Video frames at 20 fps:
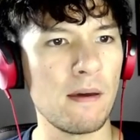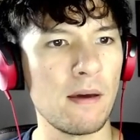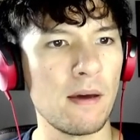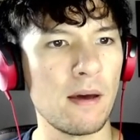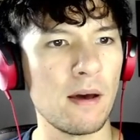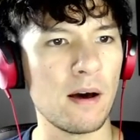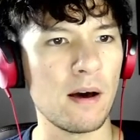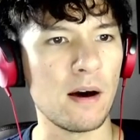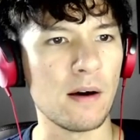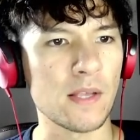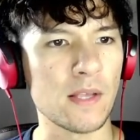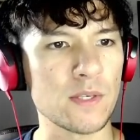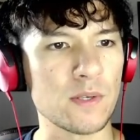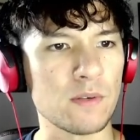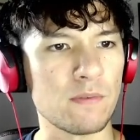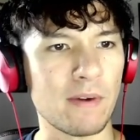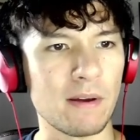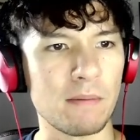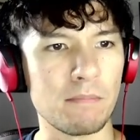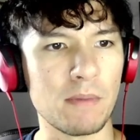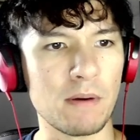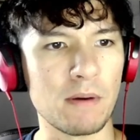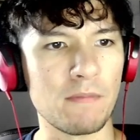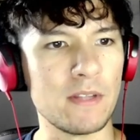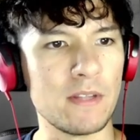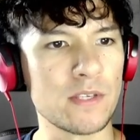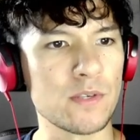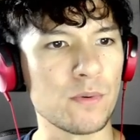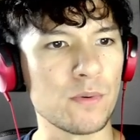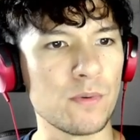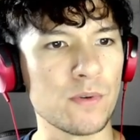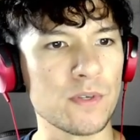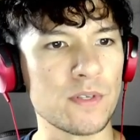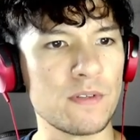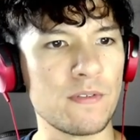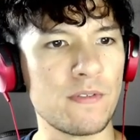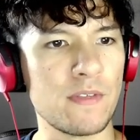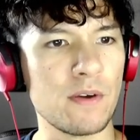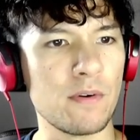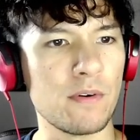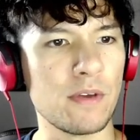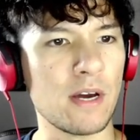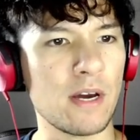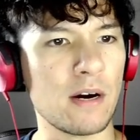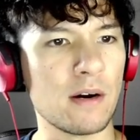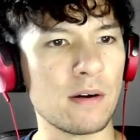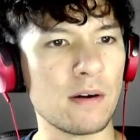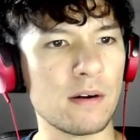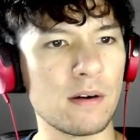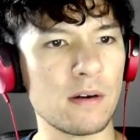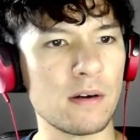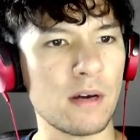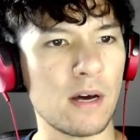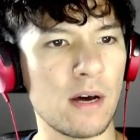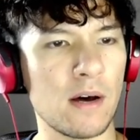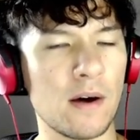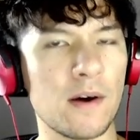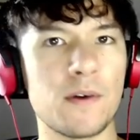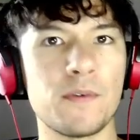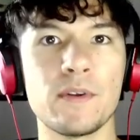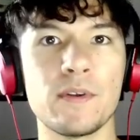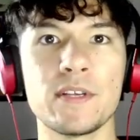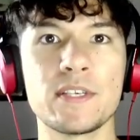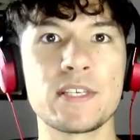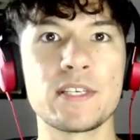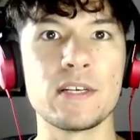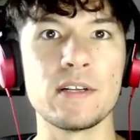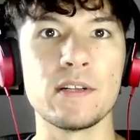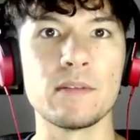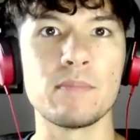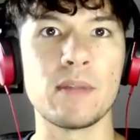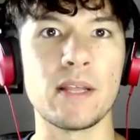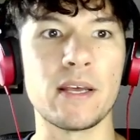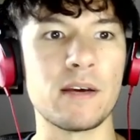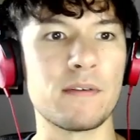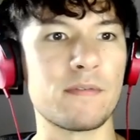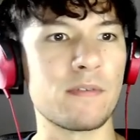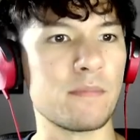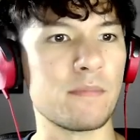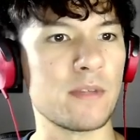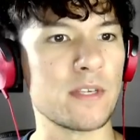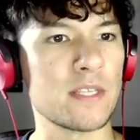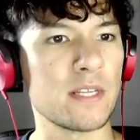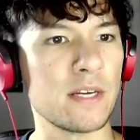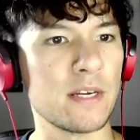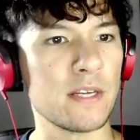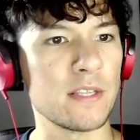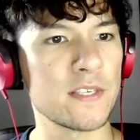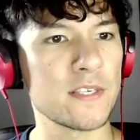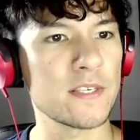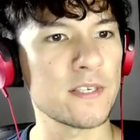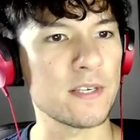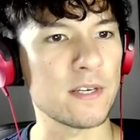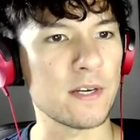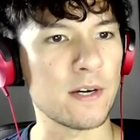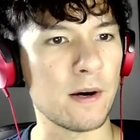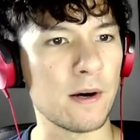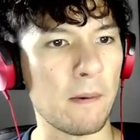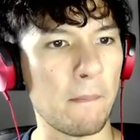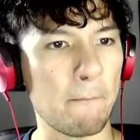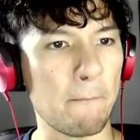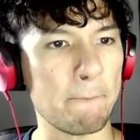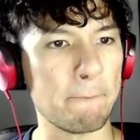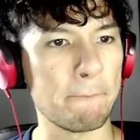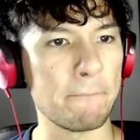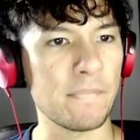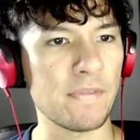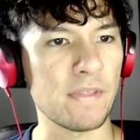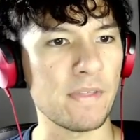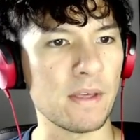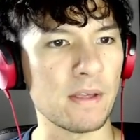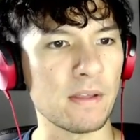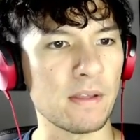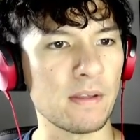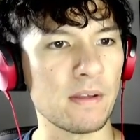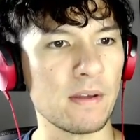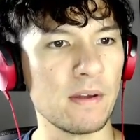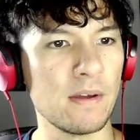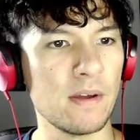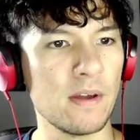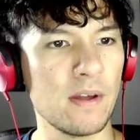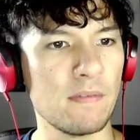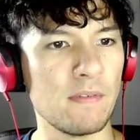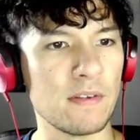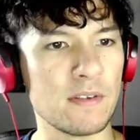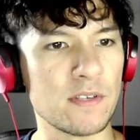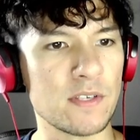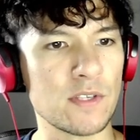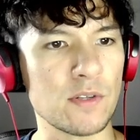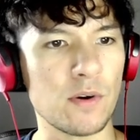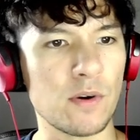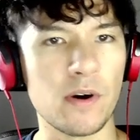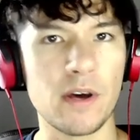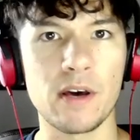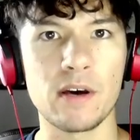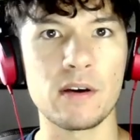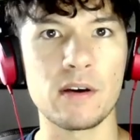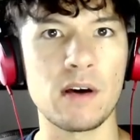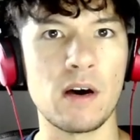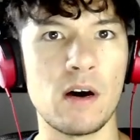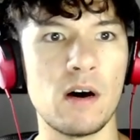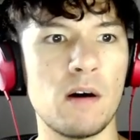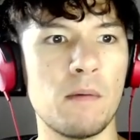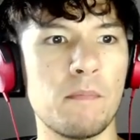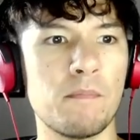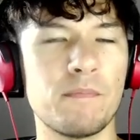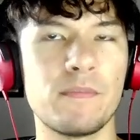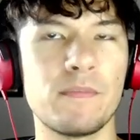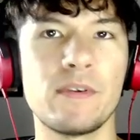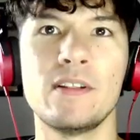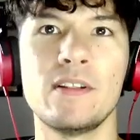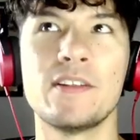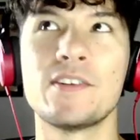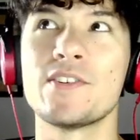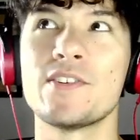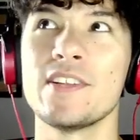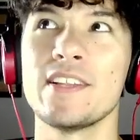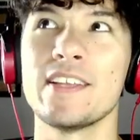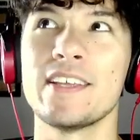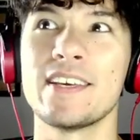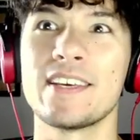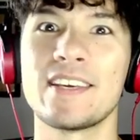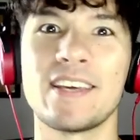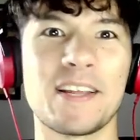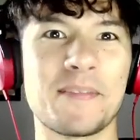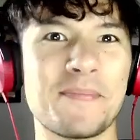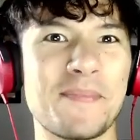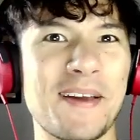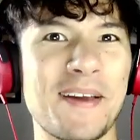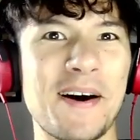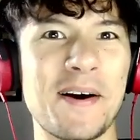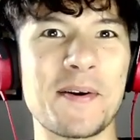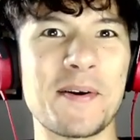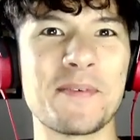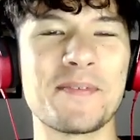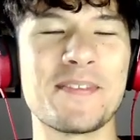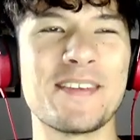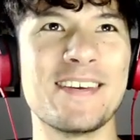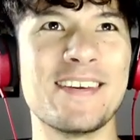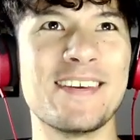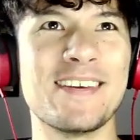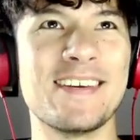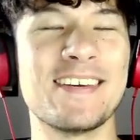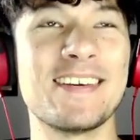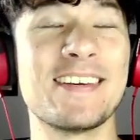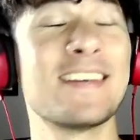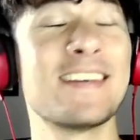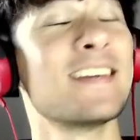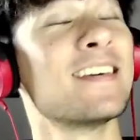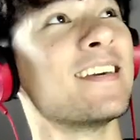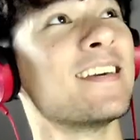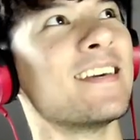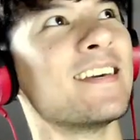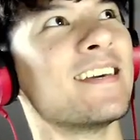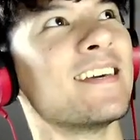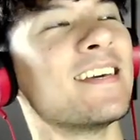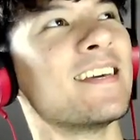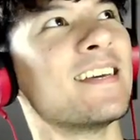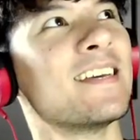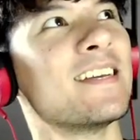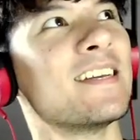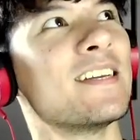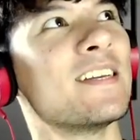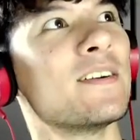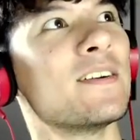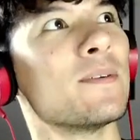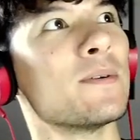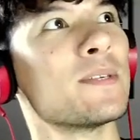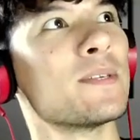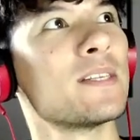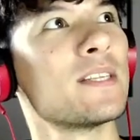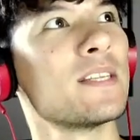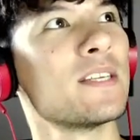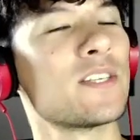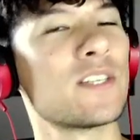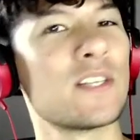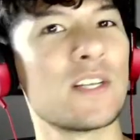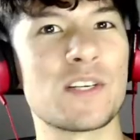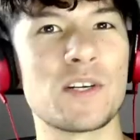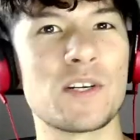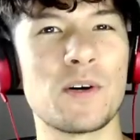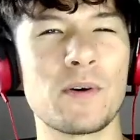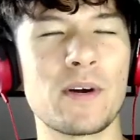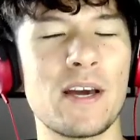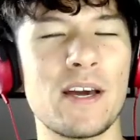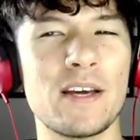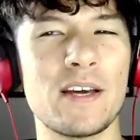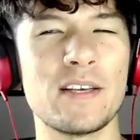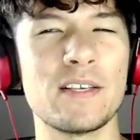There's also McVinsource, Theo Young, a really skilled player from the States. I think Nathan Stoyer. He literally kicked me out of the, was it the showcase